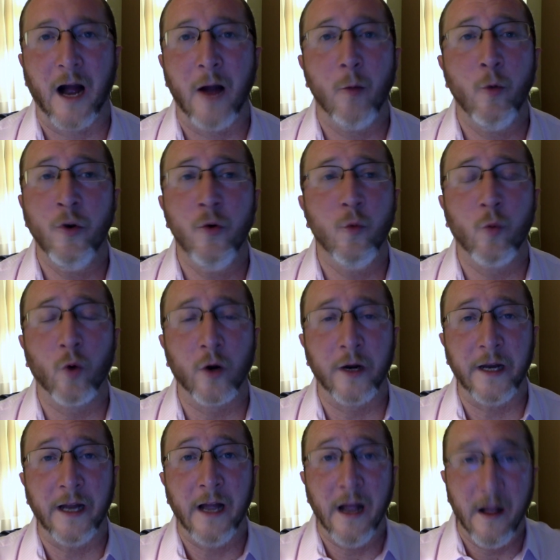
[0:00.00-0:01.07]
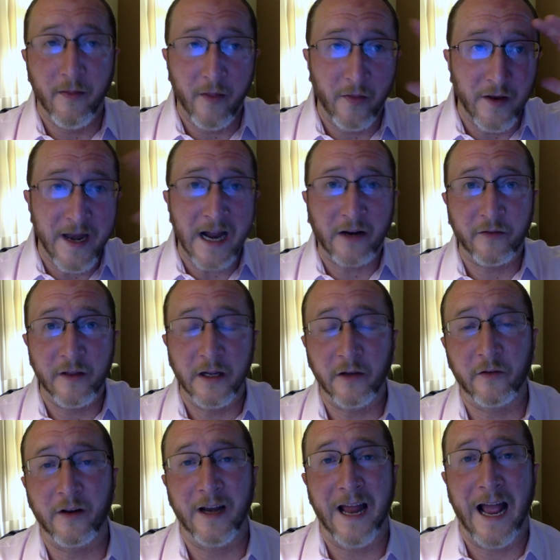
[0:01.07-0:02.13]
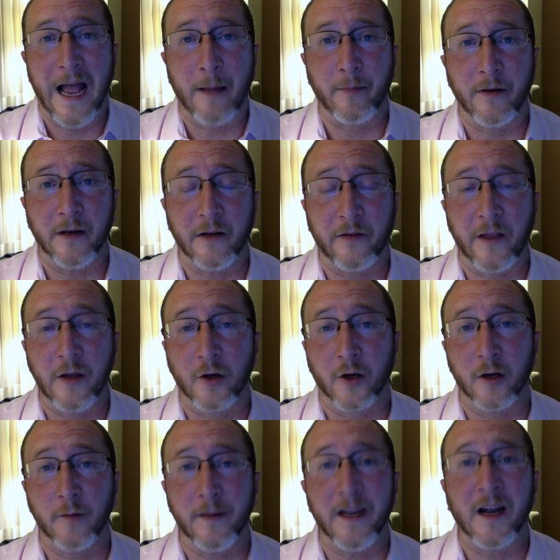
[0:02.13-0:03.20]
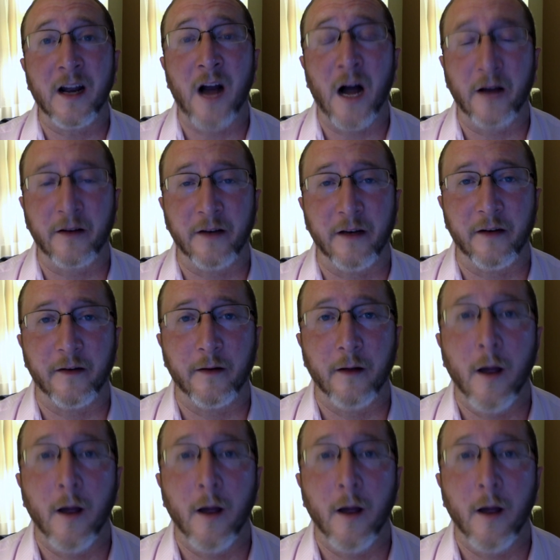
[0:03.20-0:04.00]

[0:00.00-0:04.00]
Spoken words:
I wouldn't worry that the next thing that's going to happen is that you're going to be incontinent.